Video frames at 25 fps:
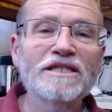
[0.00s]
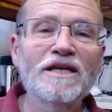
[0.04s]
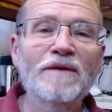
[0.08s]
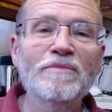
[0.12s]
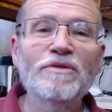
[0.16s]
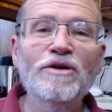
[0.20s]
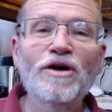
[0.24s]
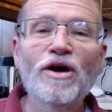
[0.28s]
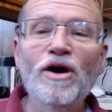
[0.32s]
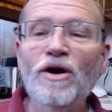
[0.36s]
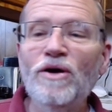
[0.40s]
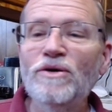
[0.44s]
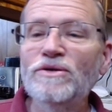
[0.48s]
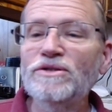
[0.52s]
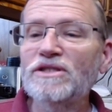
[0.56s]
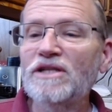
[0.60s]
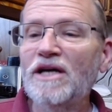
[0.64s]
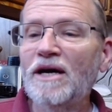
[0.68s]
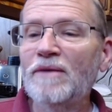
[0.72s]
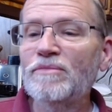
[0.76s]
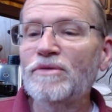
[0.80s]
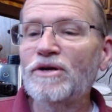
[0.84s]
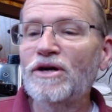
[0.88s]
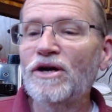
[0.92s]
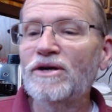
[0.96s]
I'm your host.
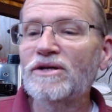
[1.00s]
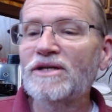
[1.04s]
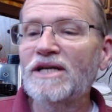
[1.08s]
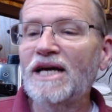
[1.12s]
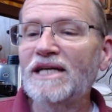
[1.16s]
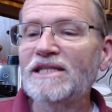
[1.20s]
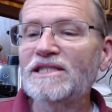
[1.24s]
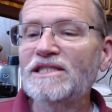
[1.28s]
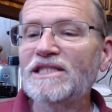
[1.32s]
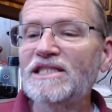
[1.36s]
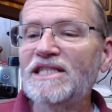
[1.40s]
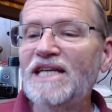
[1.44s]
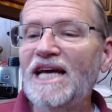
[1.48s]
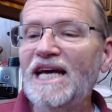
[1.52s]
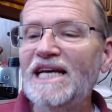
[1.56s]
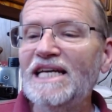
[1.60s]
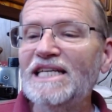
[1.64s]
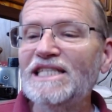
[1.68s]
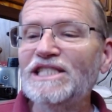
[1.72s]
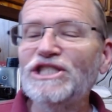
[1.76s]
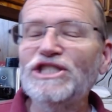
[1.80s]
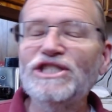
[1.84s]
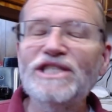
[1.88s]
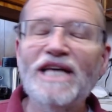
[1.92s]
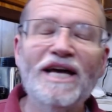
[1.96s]
I'm Kurt, and today
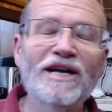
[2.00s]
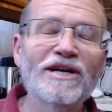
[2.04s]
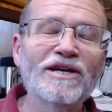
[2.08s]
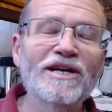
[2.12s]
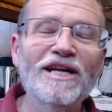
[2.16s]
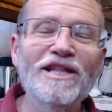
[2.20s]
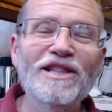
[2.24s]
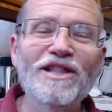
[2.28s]
is Saturday,